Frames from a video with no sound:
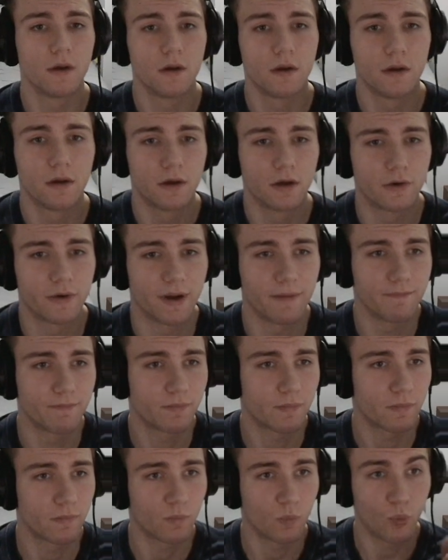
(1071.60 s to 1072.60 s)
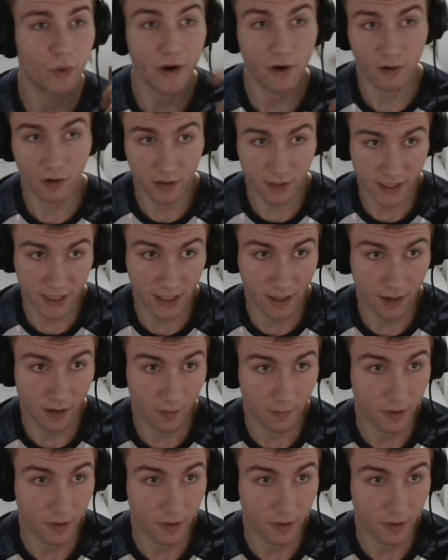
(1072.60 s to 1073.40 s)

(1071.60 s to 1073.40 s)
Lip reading: All right. We are on GitHub.